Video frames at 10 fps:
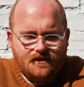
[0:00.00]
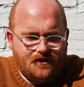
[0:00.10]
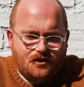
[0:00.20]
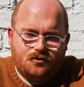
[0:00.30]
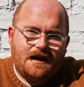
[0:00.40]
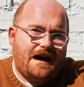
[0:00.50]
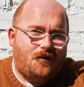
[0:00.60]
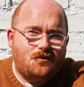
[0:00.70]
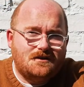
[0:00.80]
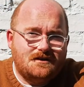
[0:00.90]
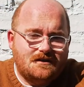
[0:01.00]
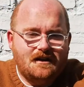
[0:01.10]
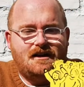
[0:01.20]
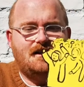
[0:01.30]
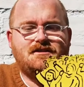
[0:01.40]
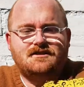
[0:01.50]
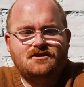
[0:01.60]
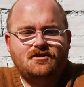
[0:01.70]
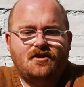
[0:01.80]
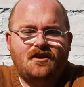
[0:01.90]
The crowd does
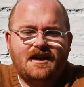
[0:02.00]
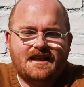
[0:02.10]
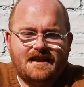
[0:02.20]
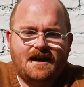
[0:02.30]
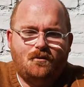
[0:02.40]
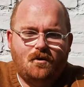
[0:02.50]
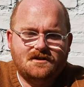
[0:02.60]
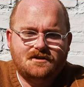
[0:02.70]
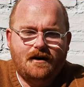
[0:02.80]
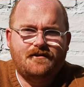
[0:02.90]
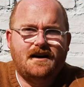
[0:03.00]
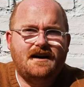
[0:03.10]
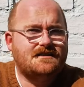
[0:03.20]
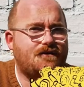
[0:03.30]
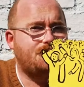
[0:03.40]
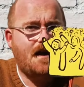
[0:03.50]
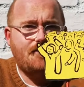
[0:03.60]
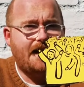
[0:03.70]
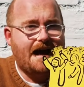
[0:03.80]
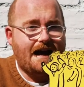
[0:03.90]
not like that whatsoever. It's a
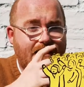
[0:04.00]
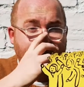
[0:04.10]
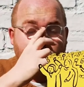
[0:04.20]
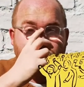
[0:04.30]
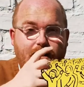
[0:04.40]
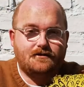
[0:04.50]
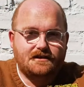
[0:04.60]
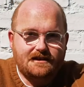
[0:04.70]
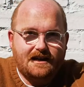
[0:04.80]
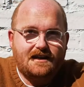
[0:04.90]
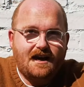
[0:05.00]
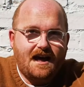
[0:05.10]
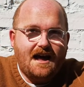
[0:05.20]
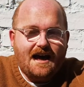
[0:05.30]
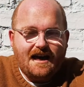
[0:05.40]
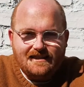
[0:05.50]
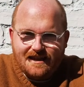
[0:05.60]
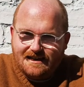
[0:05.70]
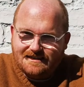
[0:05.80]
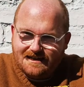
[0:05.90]
very angry crowd indeed. And
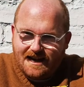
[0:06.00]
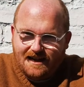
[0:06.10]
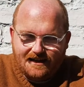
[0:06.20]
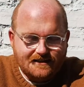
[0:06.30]
they say